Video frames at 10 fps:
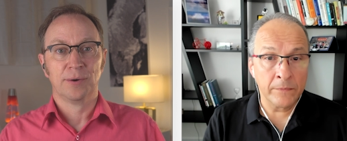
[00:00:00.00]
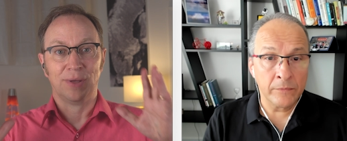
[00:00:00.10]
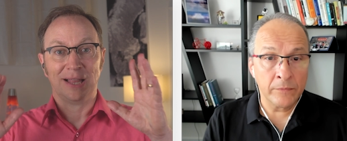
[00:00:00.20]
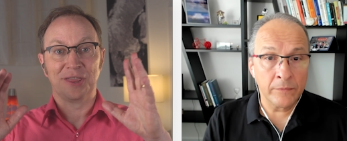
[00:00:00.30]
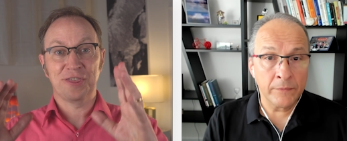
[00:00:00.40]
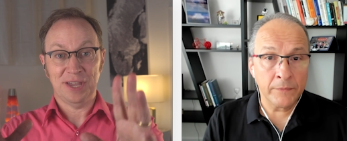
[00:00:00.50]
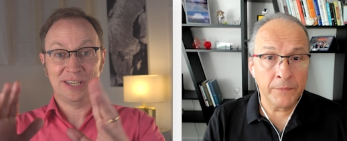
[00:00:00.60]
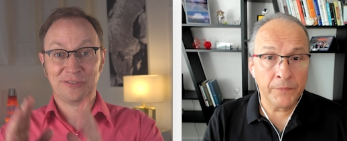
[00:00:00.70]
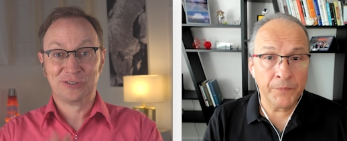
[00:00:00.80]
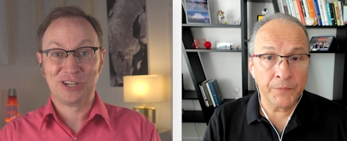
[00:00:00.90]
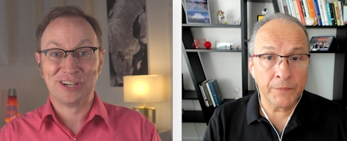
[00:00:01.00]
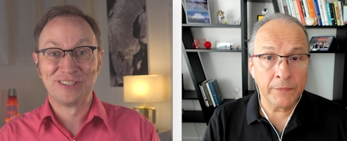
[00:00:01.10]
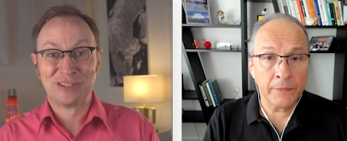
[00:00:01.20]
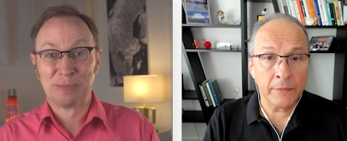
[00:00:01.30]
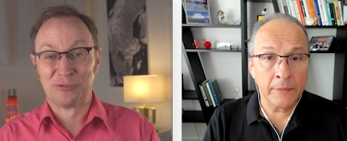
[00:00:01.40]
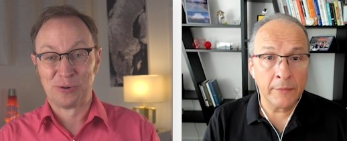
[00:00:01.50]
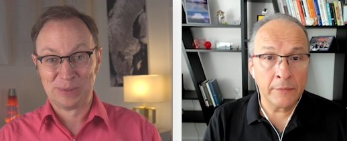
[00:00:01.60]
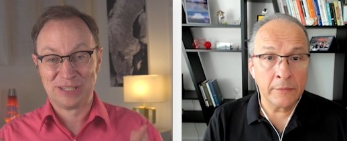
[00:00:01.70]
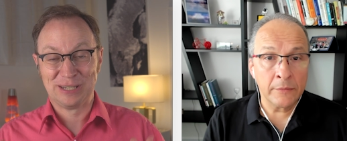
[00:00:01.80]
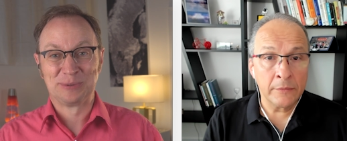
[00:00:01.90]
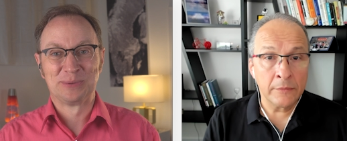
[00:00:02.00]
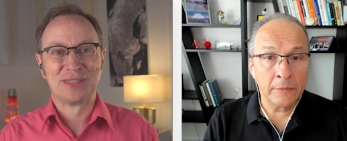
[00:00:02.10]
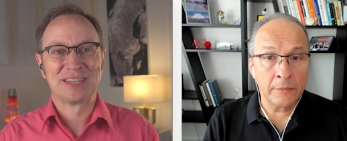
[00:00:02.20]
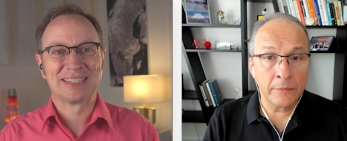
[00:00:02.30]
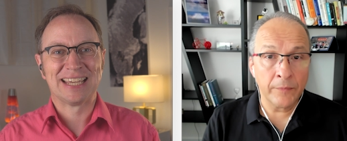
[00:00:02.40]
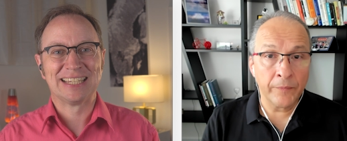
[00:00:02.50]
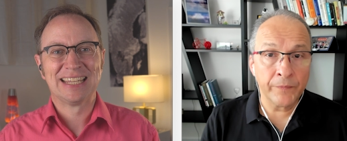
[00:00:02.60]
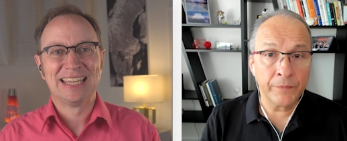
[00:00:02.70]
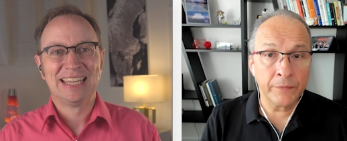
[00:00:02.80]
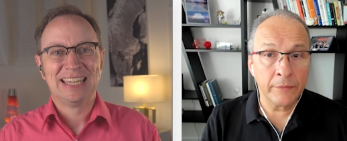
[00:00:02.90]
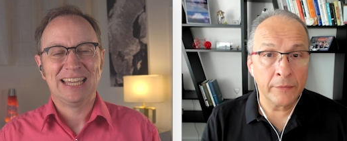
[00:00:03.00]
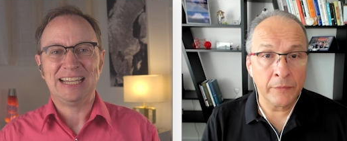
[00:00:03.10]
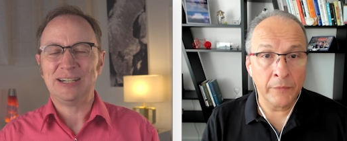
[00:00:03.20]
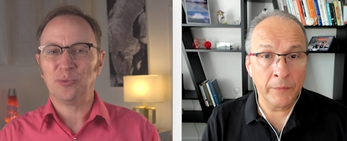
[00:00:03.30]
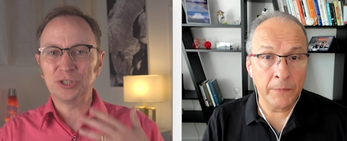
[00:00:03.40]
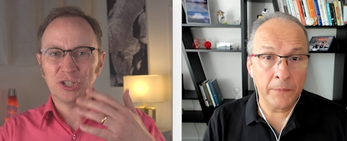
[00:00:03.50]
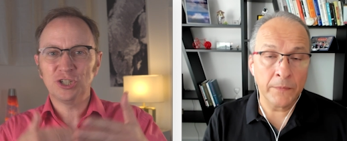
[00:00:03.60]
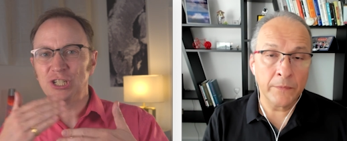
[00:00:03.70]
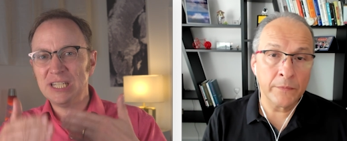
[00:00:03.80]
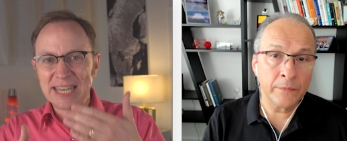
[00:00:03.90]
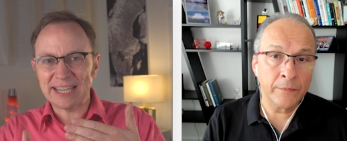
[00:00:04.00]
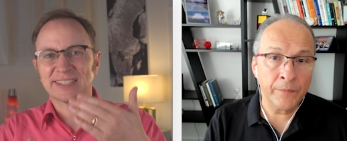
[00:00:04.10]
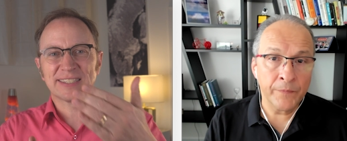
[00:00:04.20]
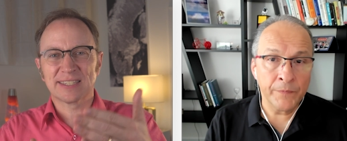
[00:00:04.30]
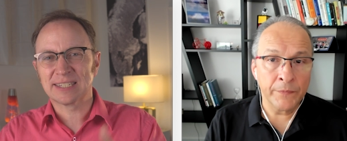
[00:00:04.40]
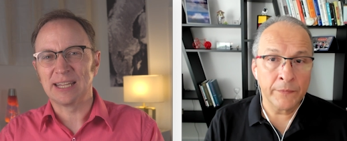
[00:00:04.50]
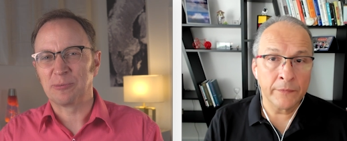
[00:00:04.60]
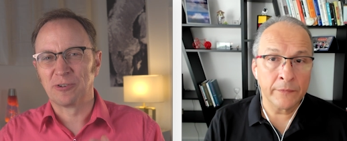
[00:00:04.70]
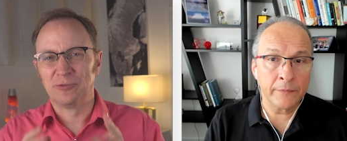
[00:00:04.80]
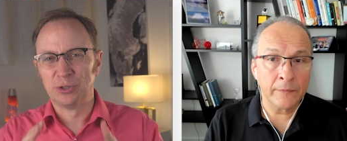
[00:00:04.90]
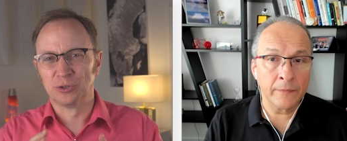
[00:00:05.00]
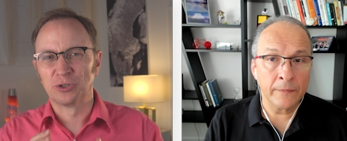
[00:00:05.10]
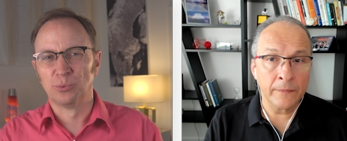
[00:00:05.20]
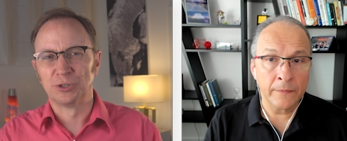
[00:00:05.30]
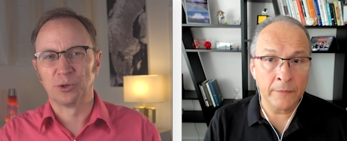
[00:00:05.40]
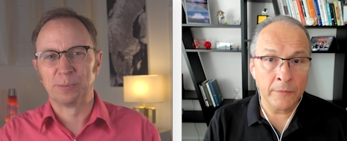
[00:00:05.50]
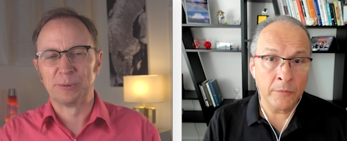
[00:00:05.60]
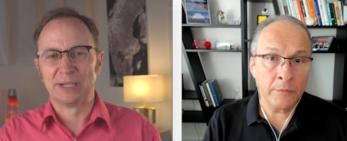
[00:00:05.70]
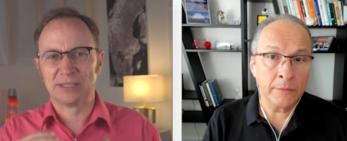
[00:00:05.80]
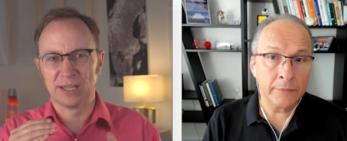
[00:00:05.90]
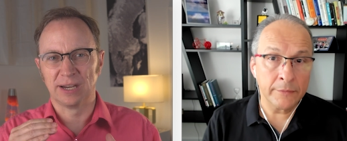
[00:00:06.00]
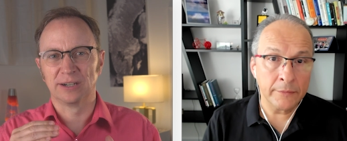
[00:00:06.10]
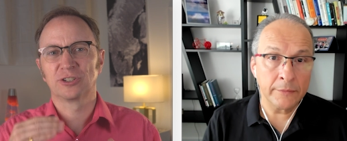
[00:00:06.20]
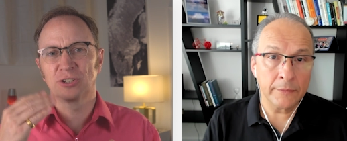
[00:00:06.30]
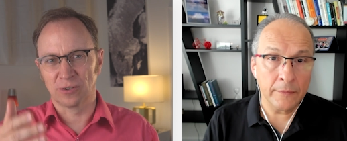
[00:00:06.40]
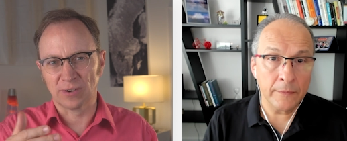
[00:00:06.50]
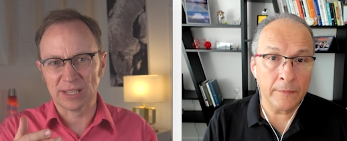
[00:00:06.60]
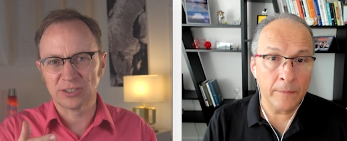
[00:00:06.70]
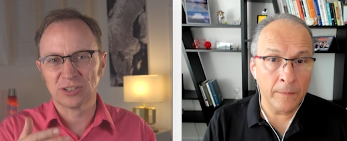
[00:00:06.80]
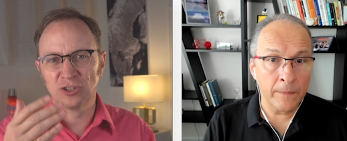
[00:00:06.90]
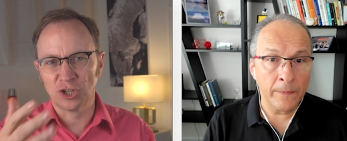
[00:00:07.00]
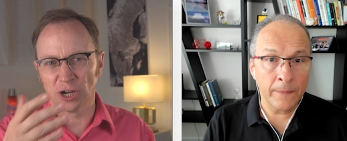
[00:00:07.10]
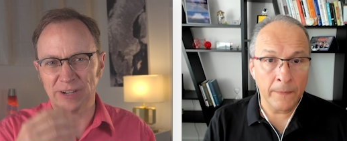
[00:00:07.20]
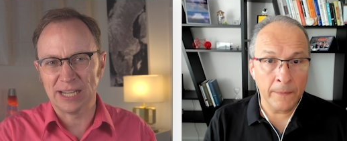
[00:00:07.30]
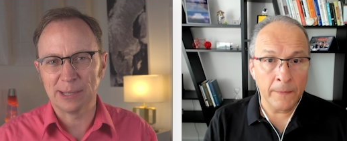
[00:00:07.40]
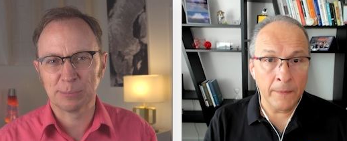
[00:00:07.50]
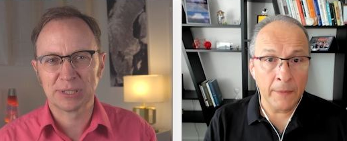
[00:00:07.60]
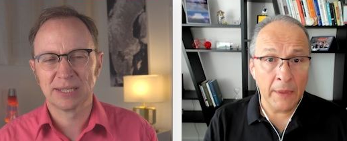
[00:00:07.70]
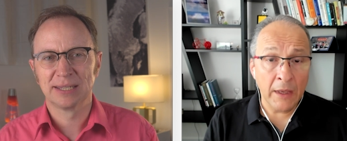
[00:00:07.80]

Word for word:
Speaker 1: Well, thank you for sharing these performance tips with us, Dan. Uh, what's a good next step for viewers who want to optimize their serverless Java apps?